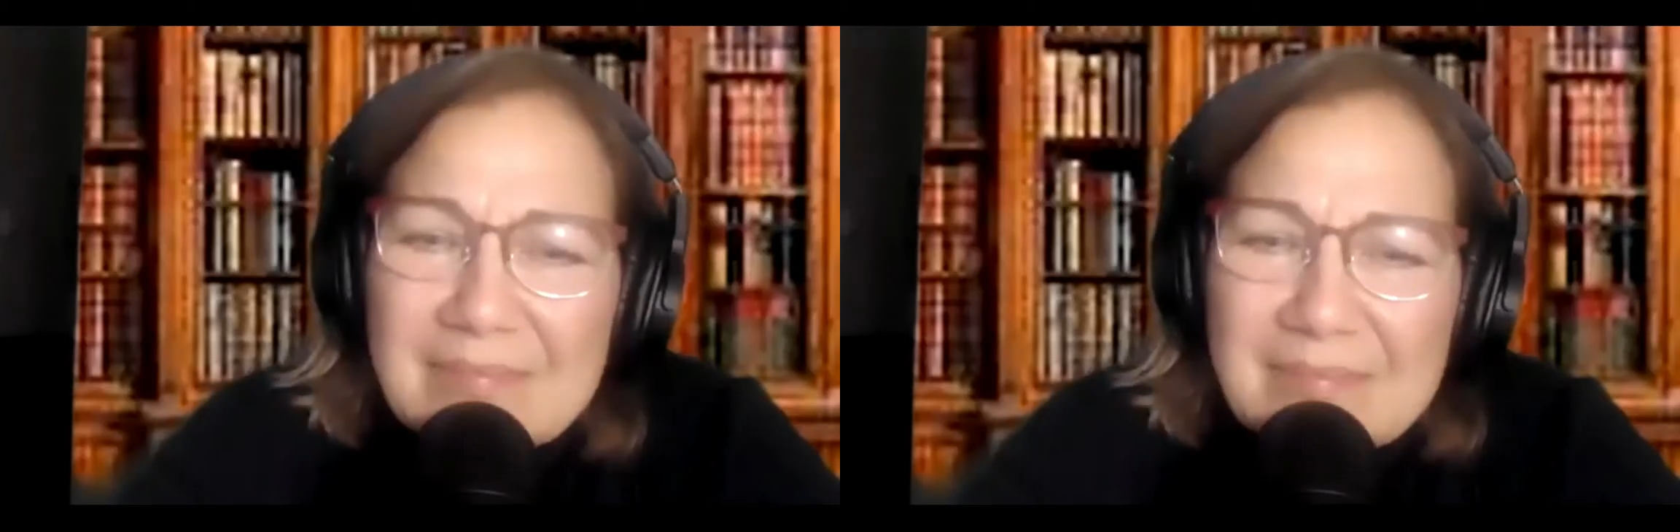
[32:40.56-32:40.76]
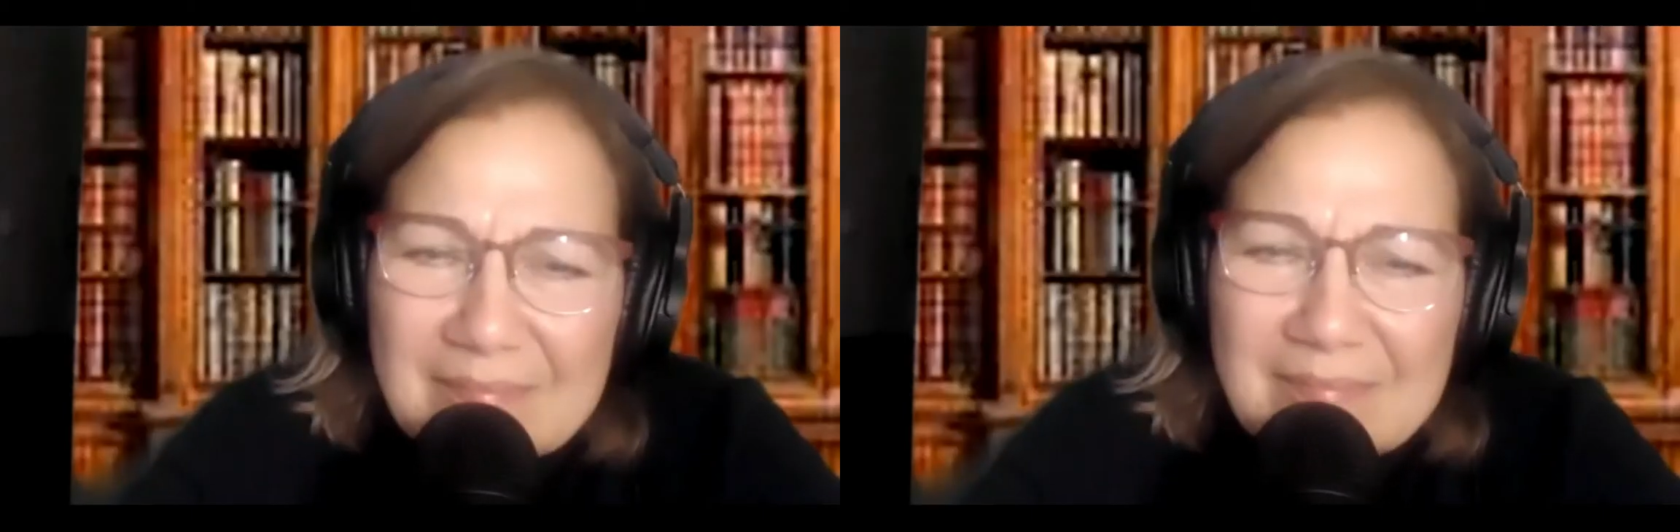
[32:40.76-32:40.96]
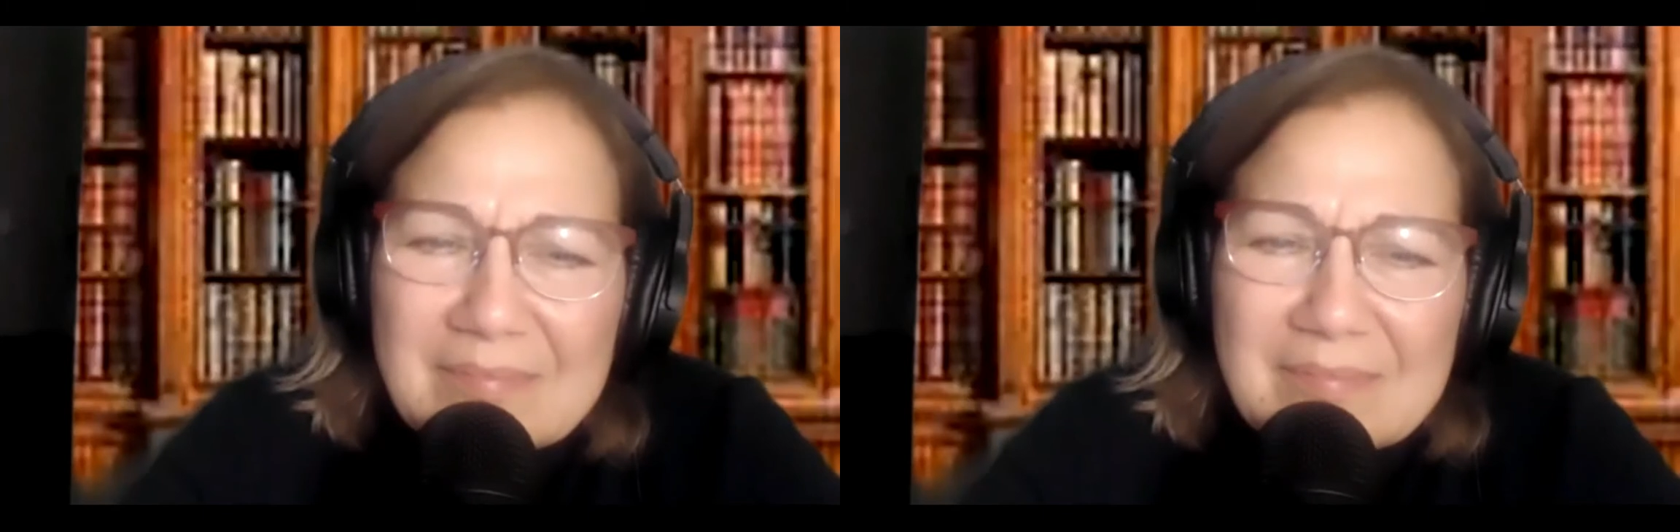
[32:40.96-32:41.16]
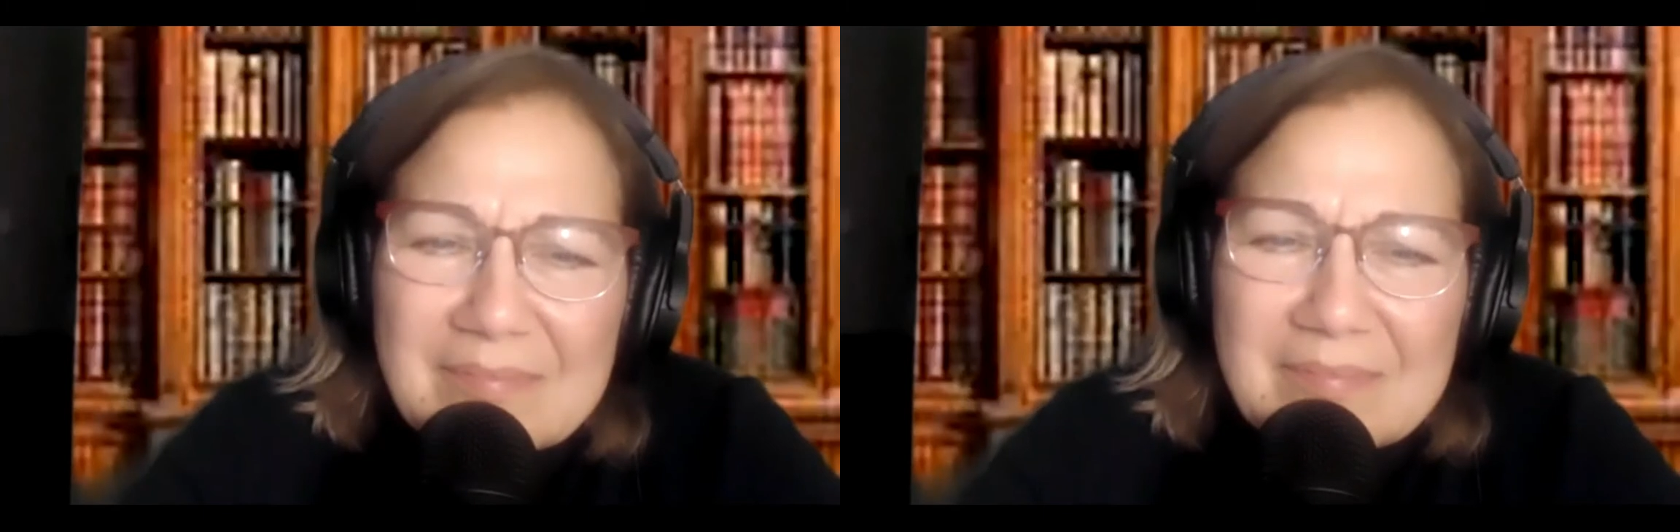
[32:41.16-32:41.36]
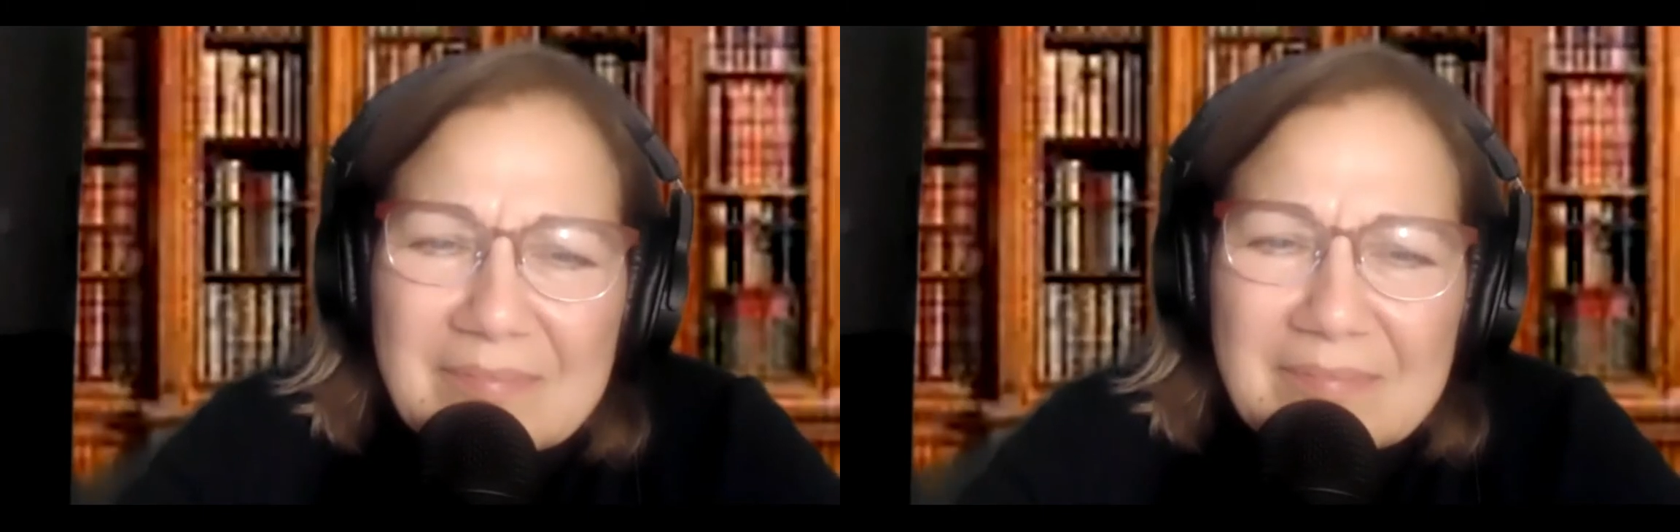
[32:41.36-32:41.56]
And I got away
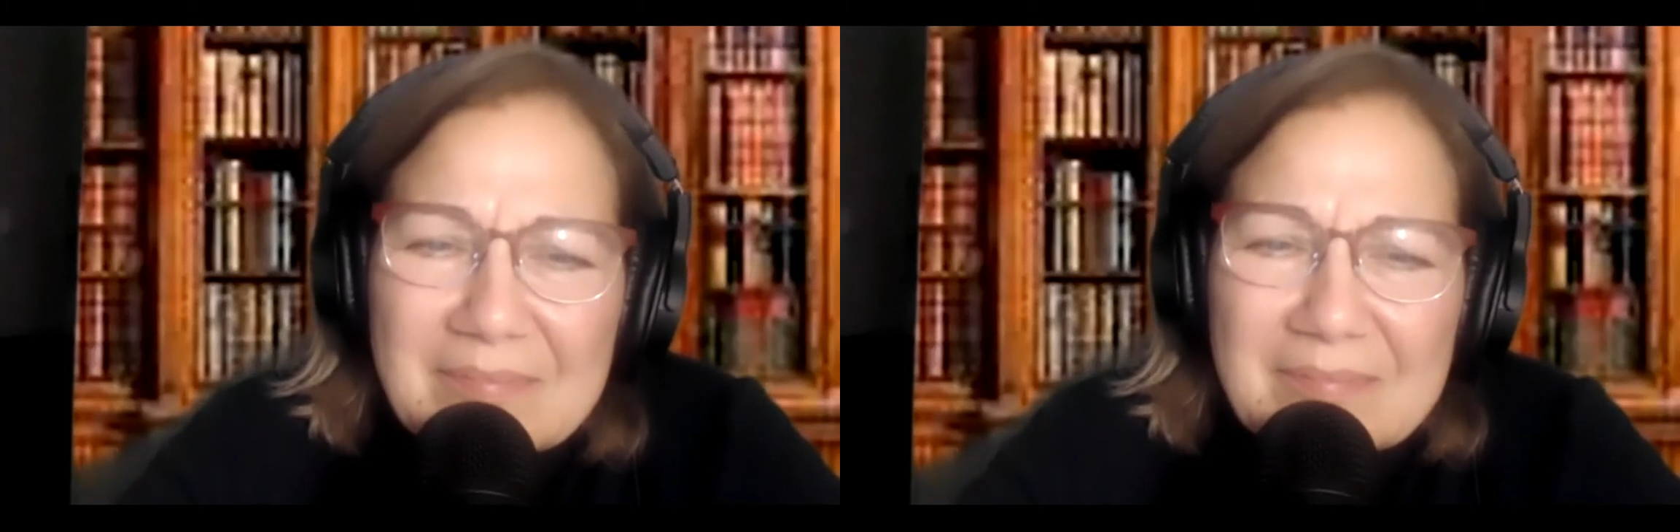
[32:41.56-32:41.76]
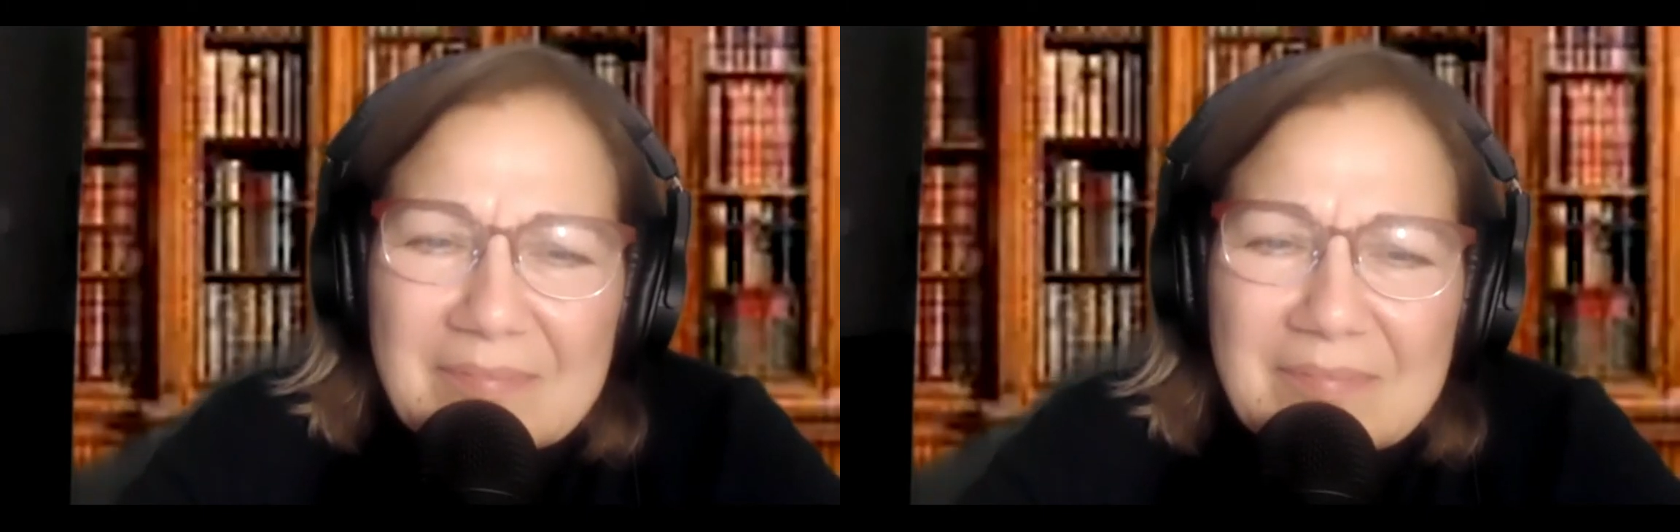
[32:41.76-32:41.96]
from my mom